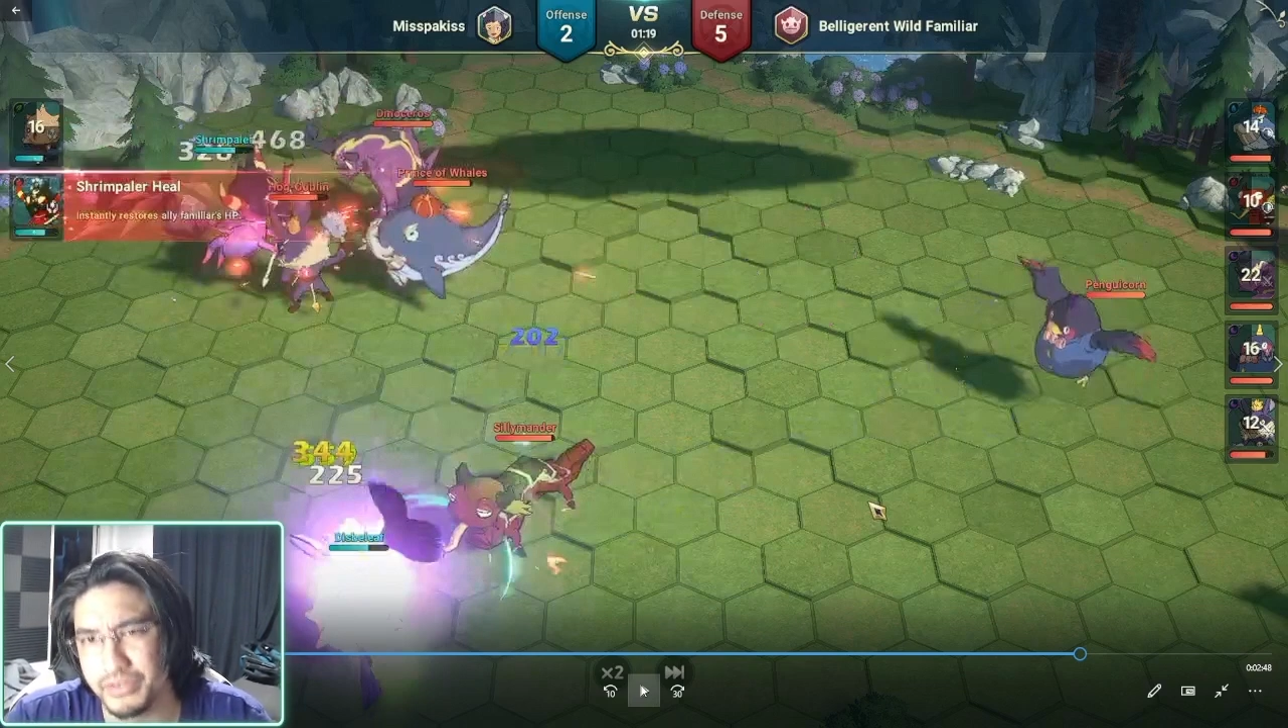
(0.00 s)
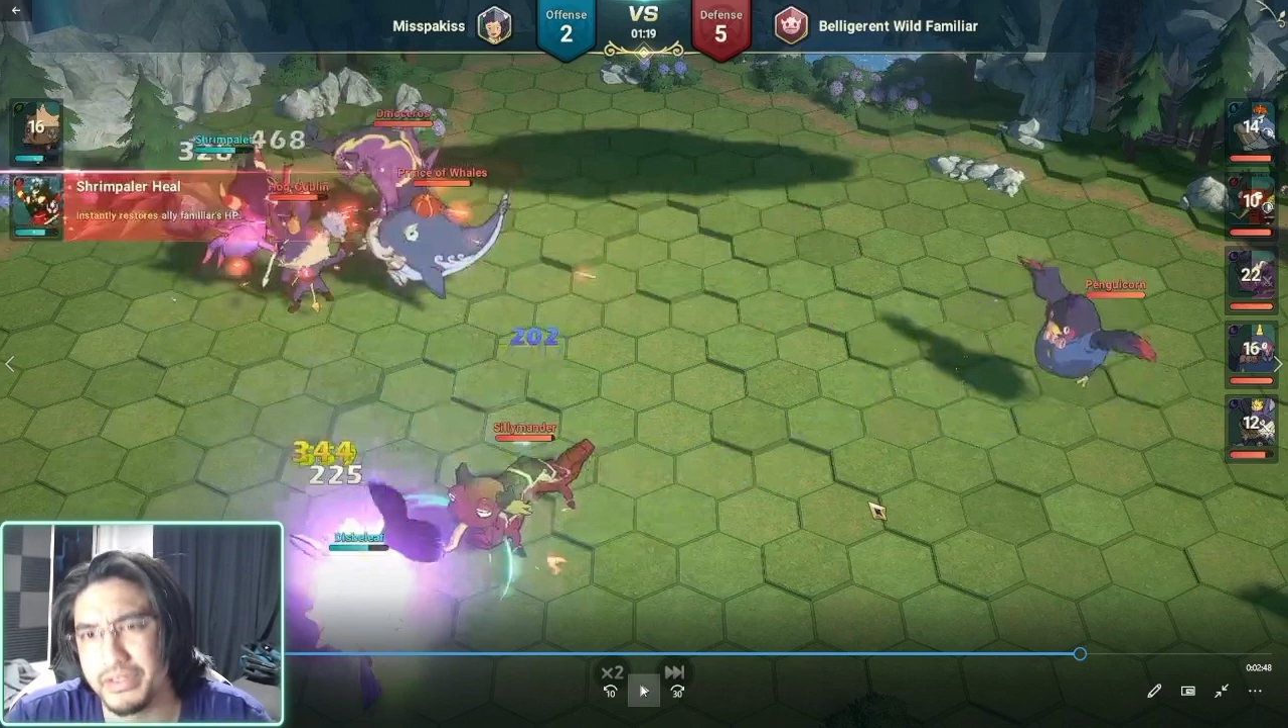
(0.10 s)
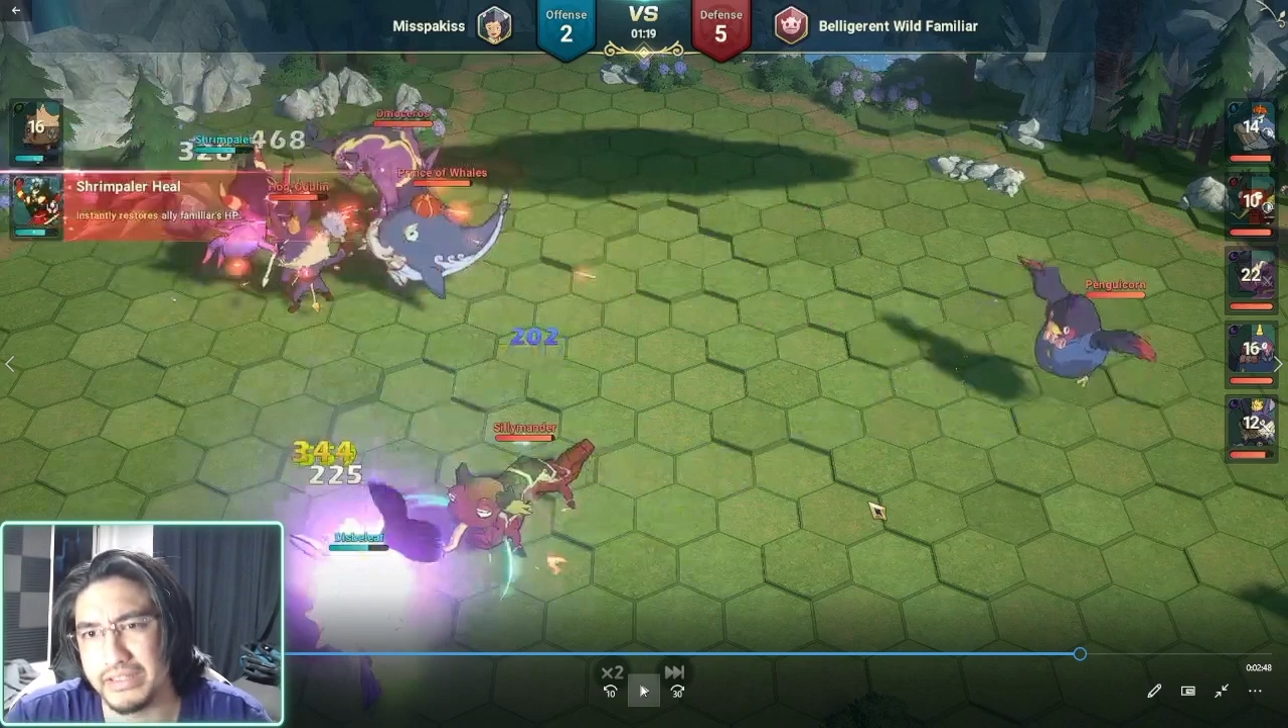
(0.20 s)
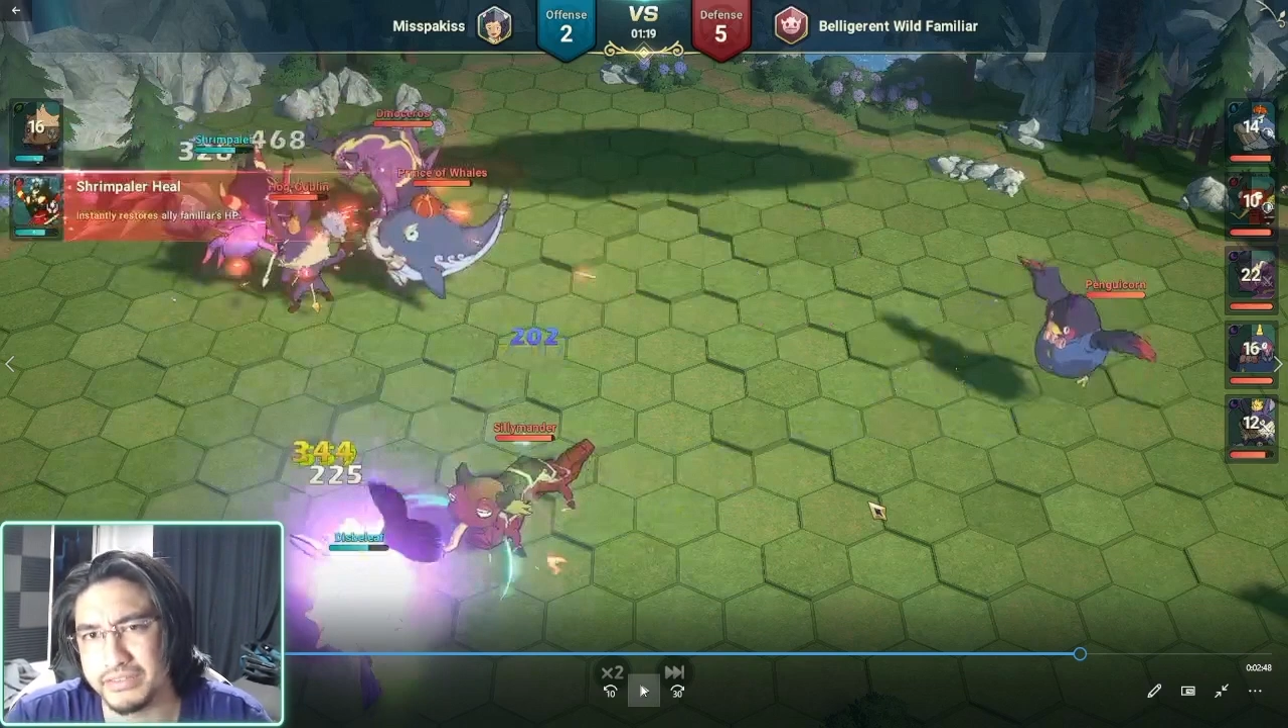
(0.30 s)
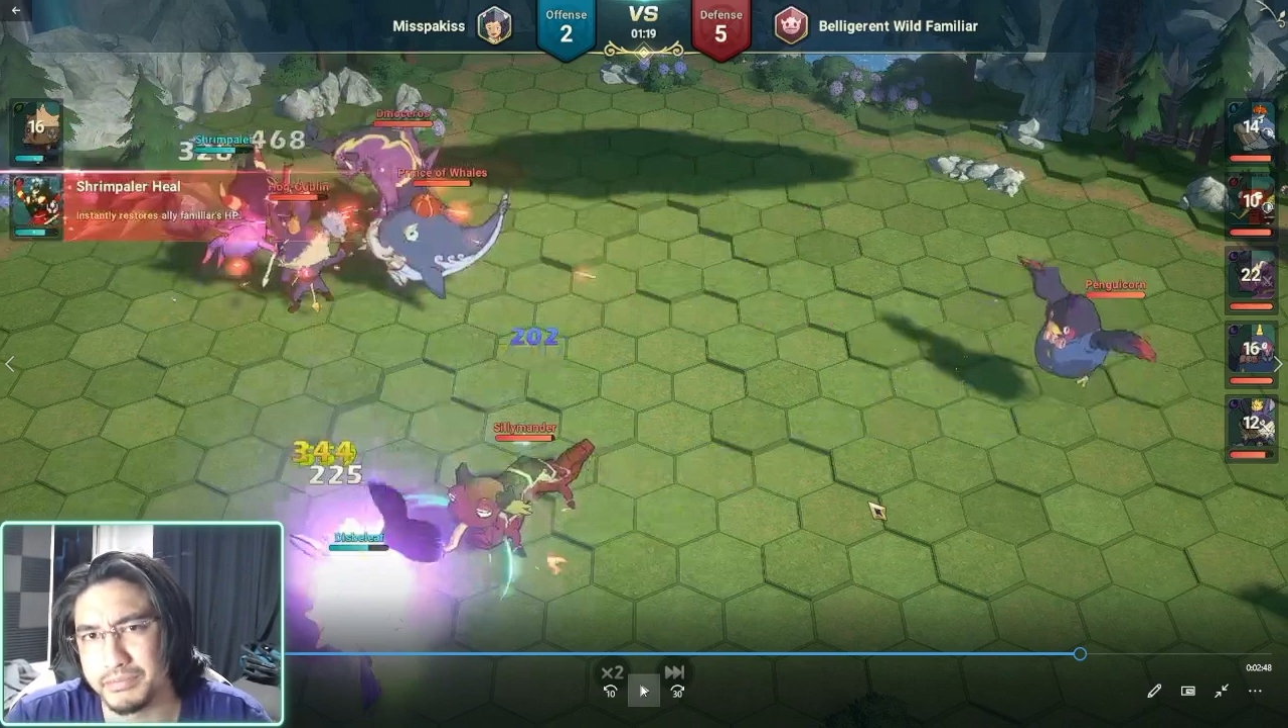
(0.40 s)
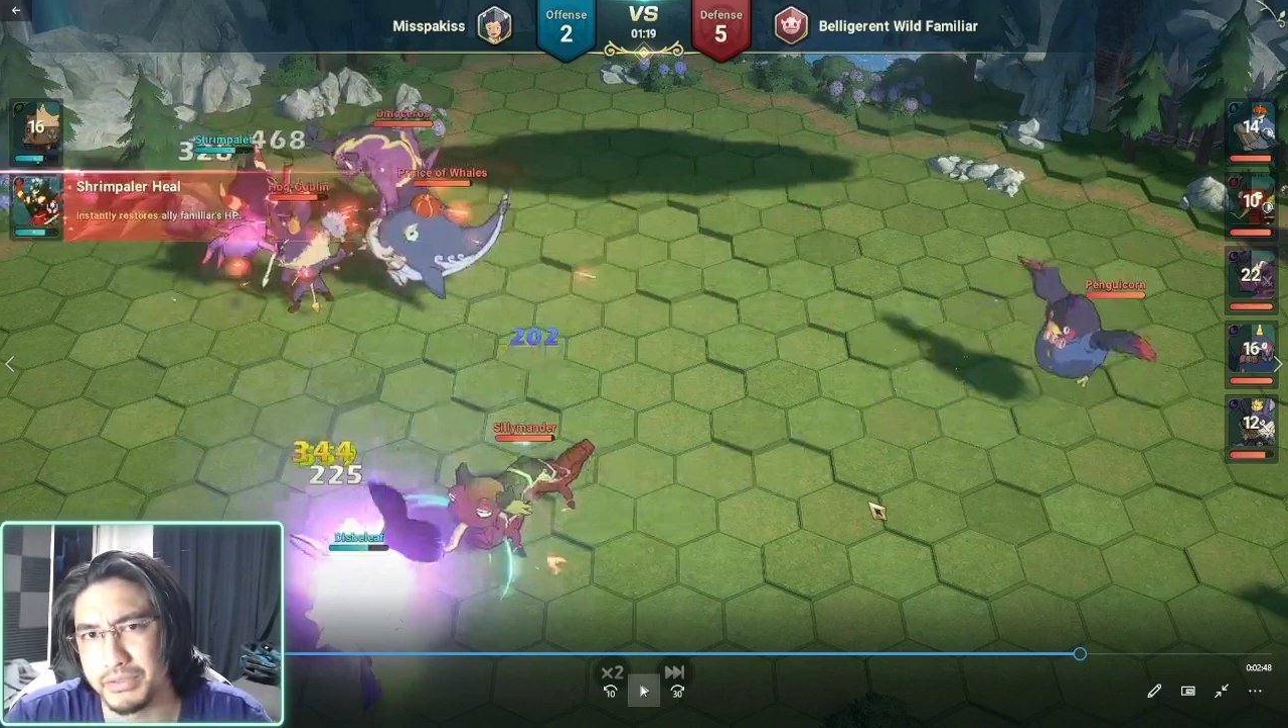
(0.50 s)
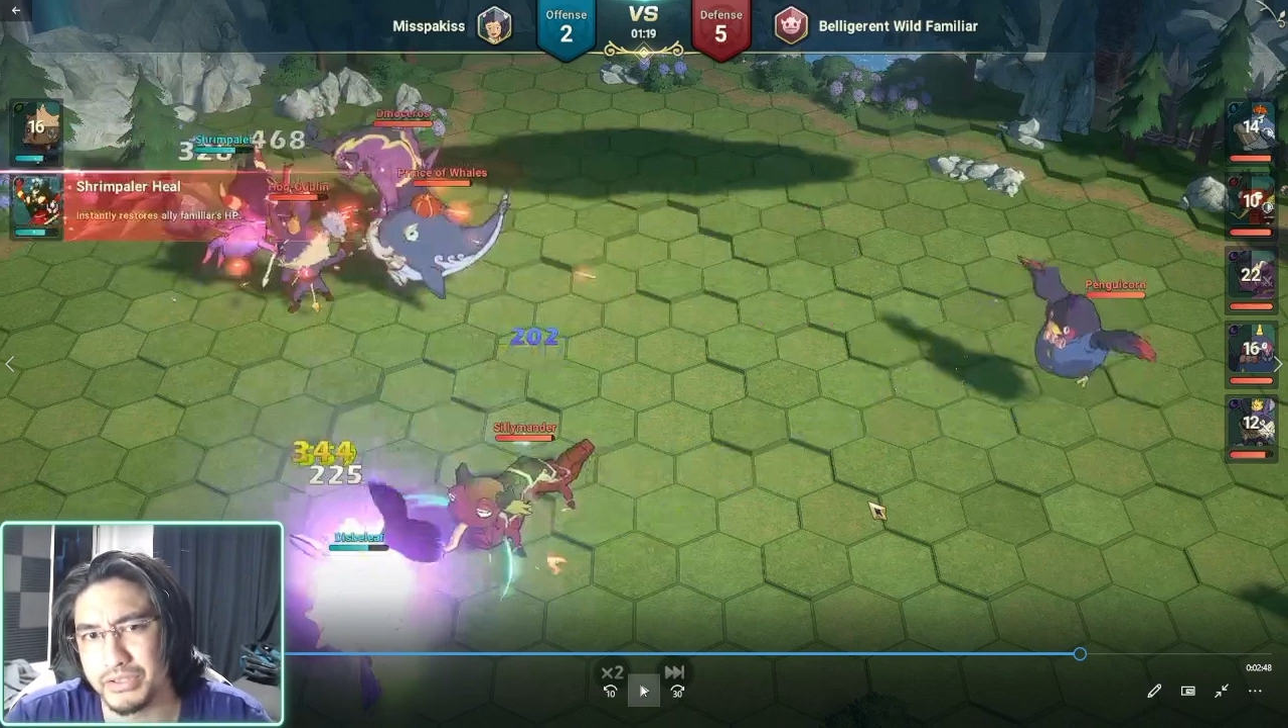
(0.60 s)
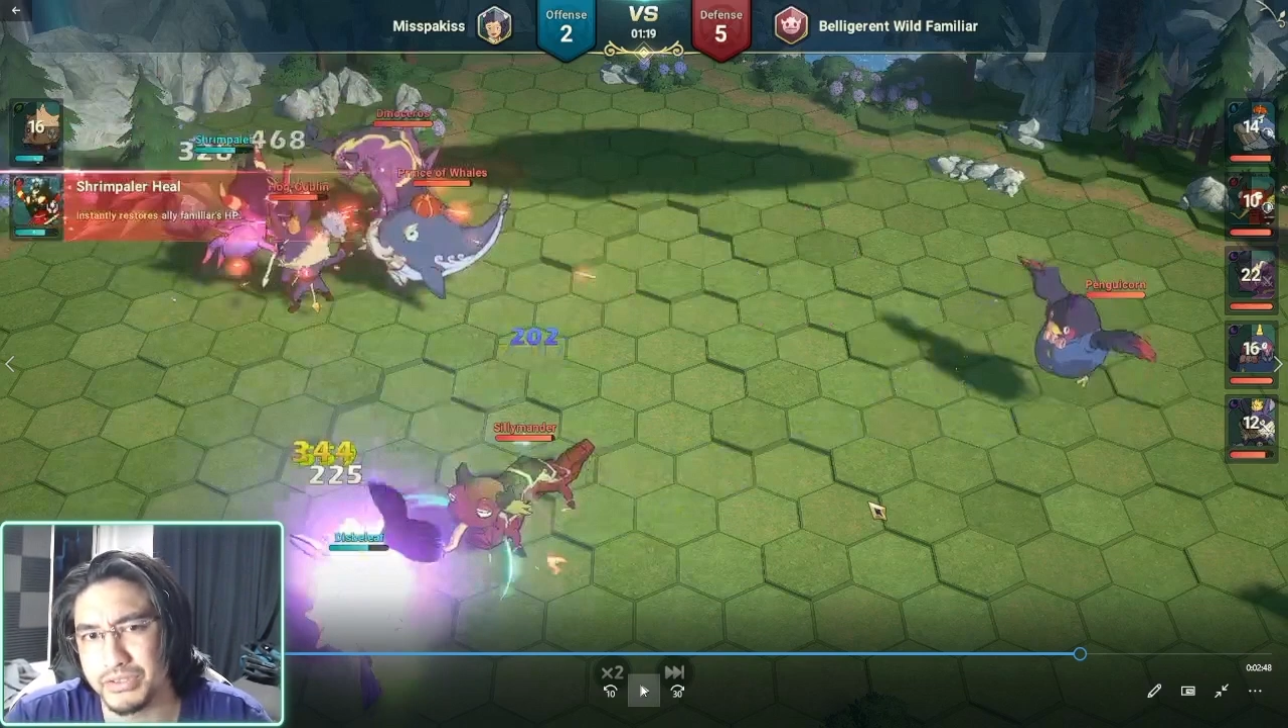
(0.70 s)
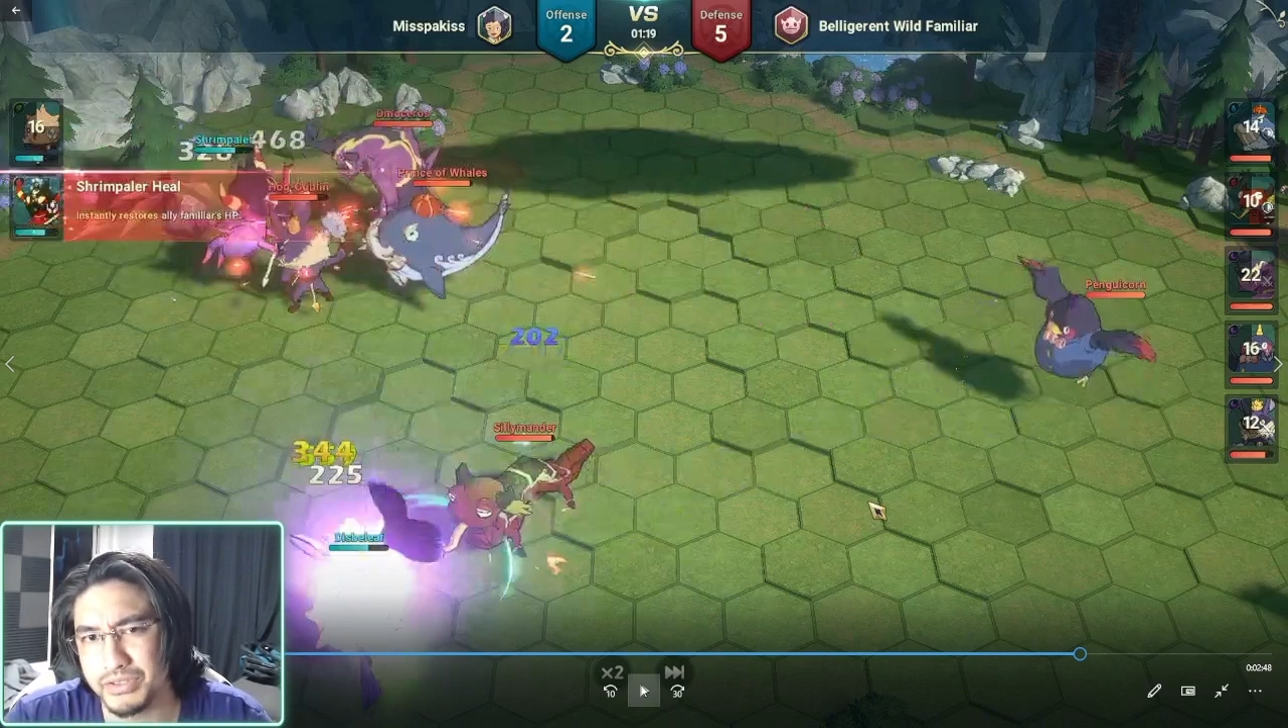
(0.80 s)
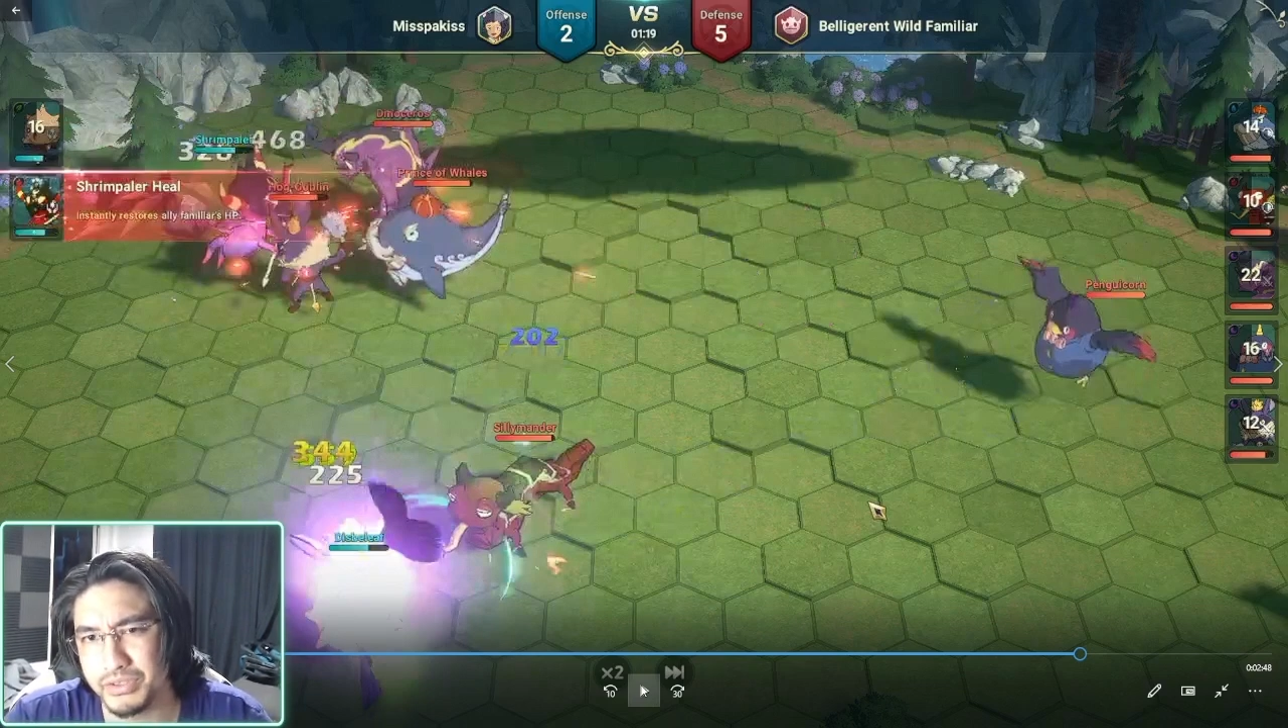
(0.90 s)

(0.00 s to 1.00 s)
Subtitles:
def because